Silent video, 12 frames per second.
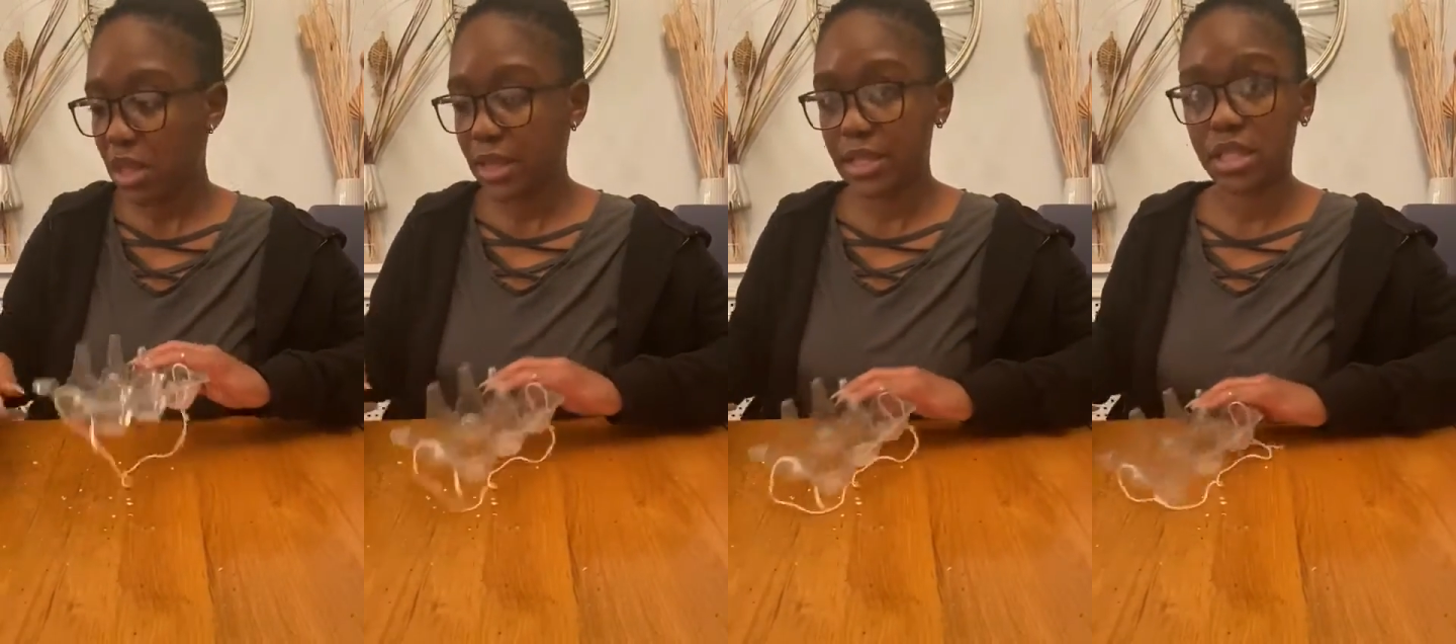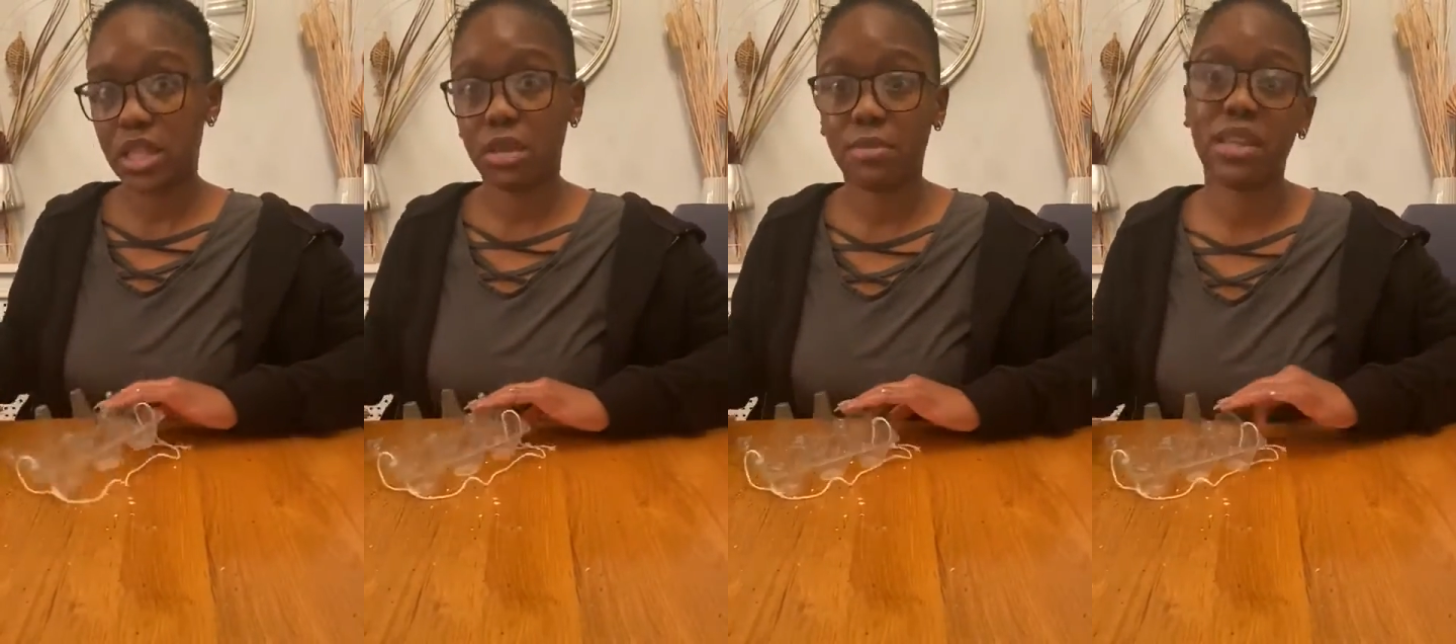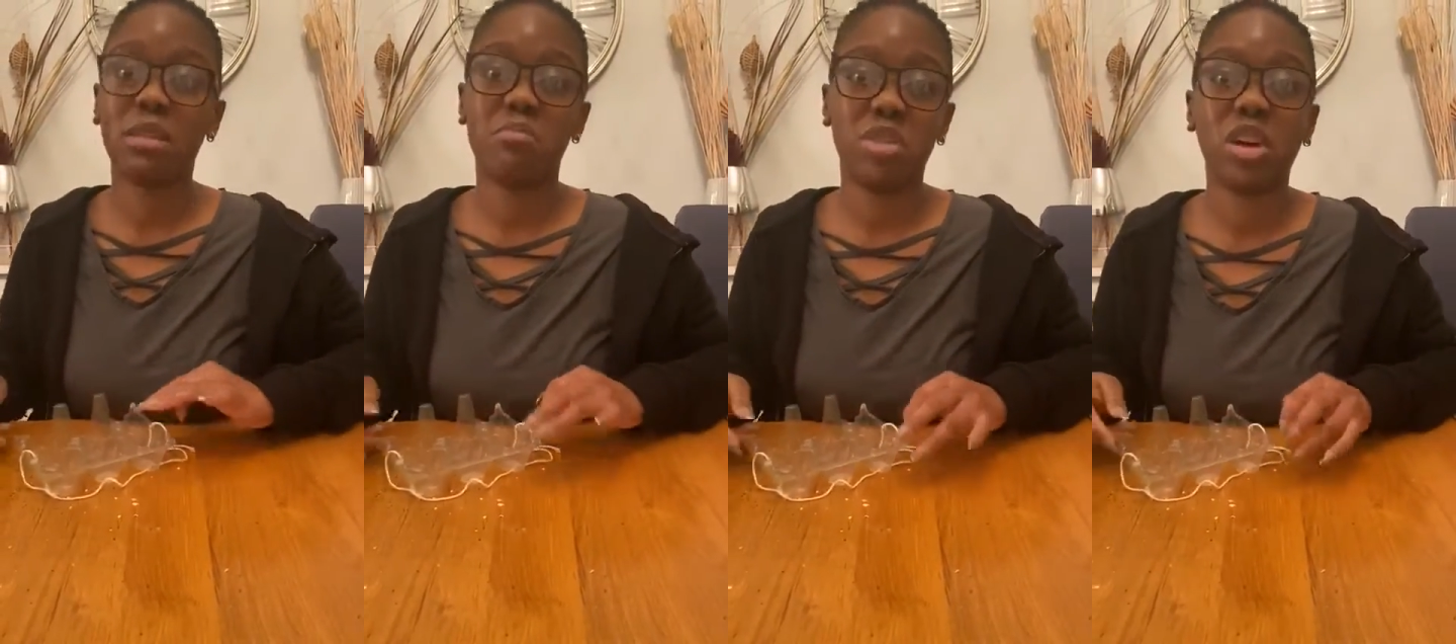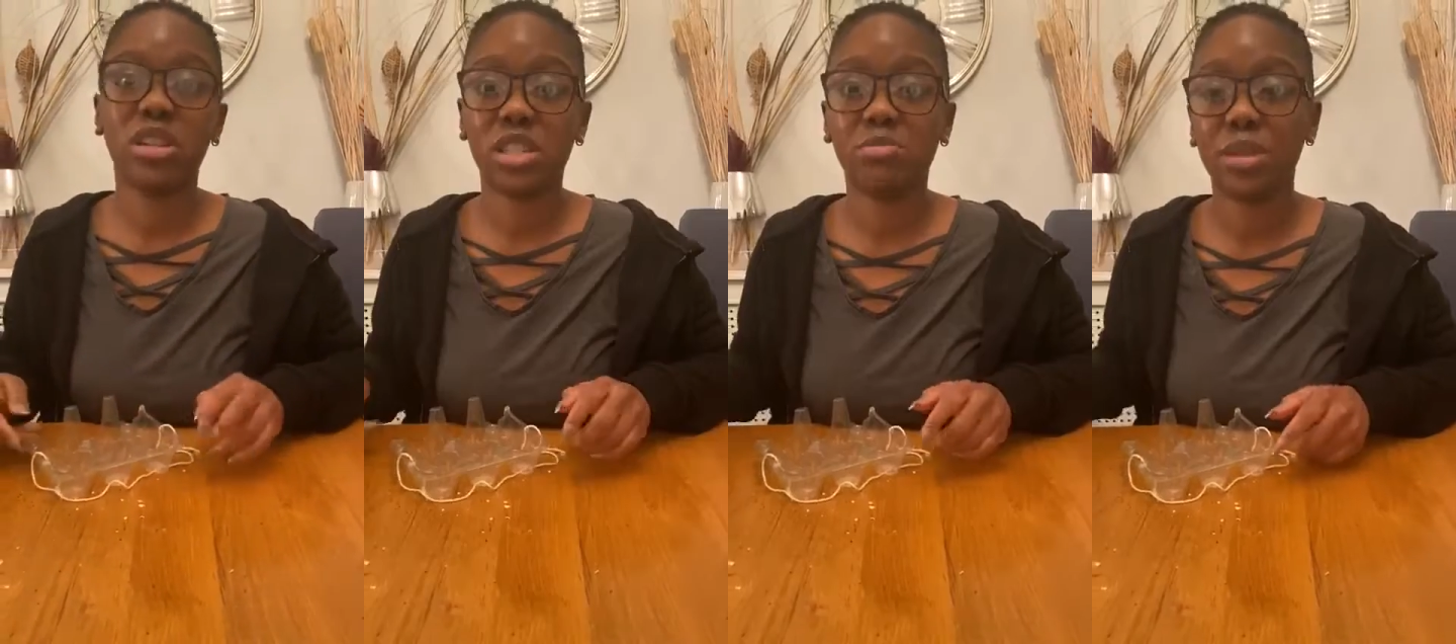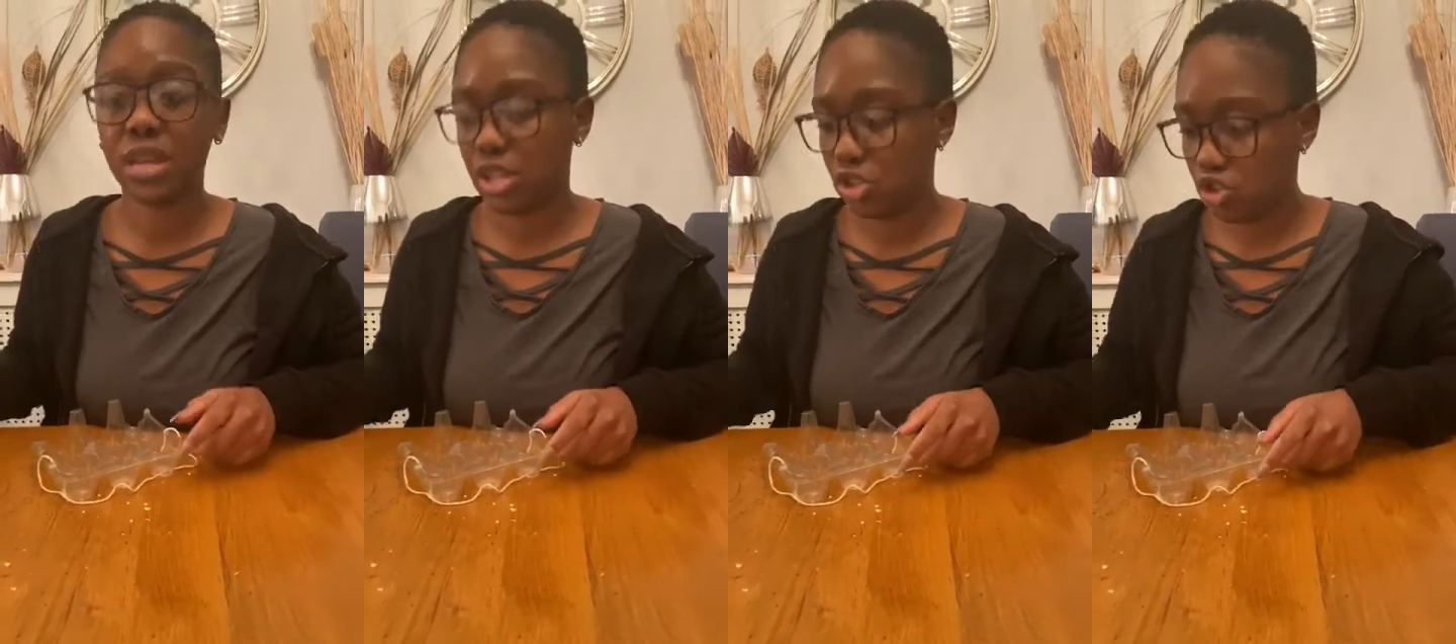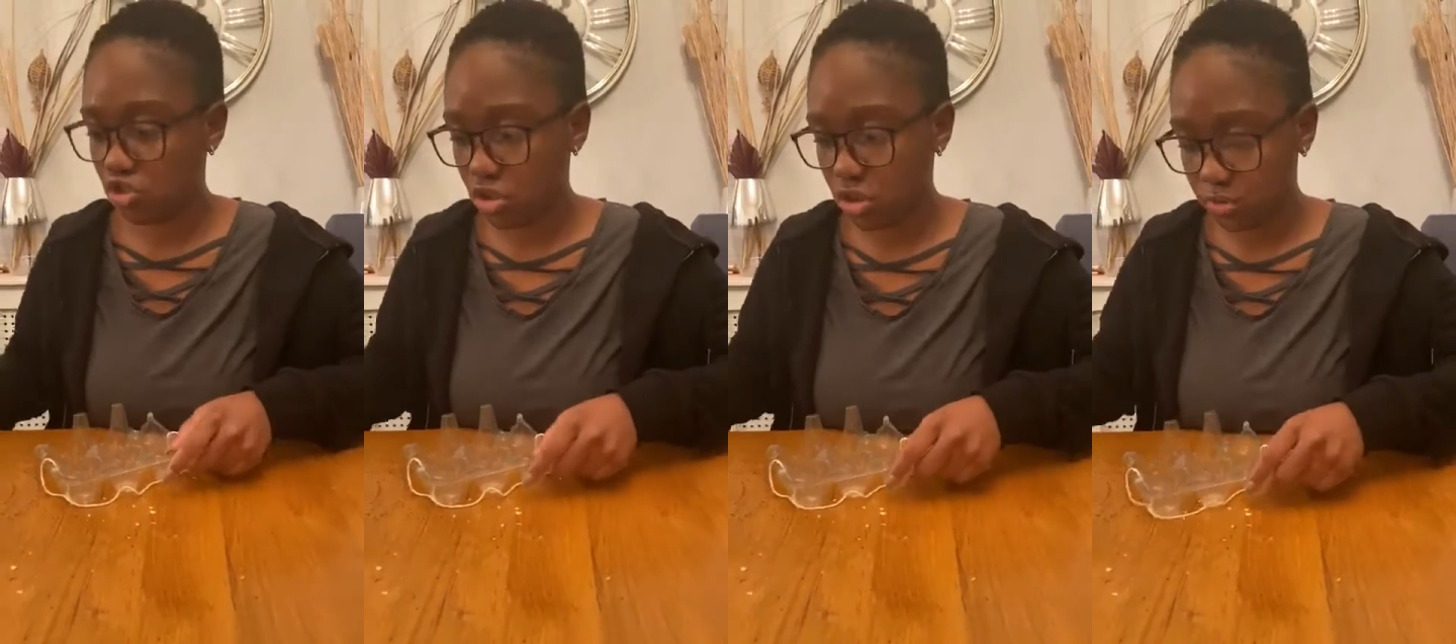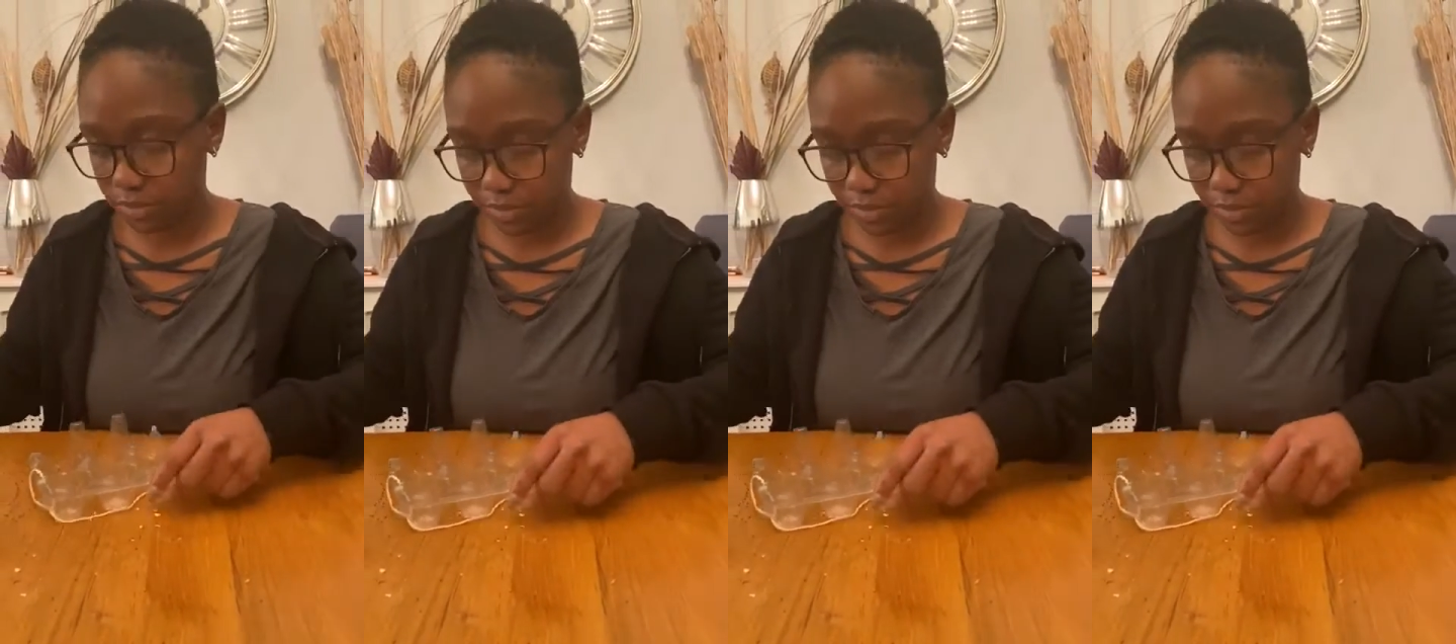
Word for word: it's going to make the birds big and strong.